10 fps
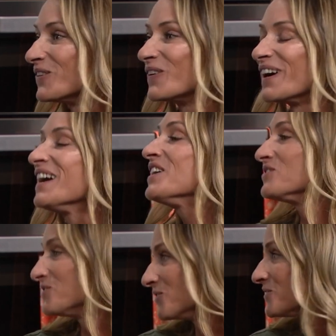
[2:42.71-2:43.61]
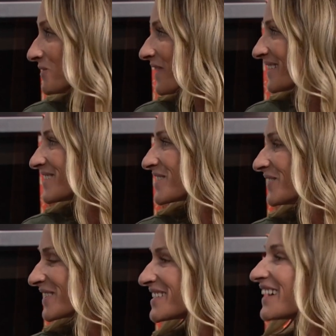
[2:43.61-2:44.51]
or do 2,000
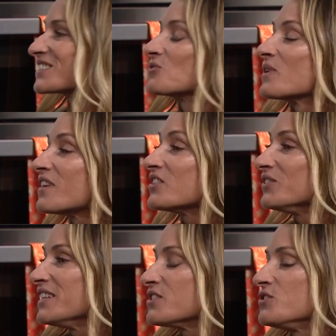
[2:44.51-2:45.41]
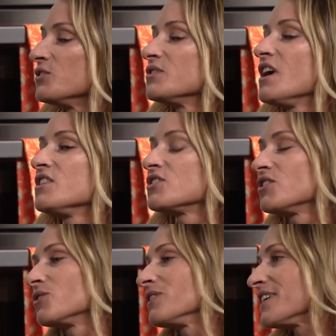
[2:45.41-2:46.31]
jumping jacks or whatever you need to do to
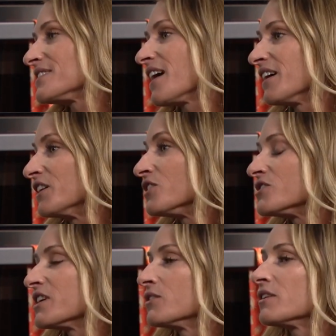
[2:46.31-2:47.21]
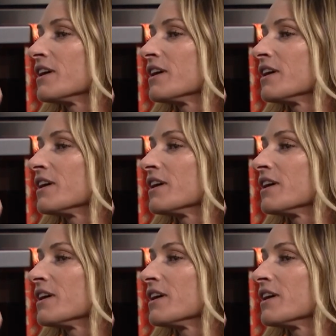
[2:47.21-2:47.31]
utilize that energy.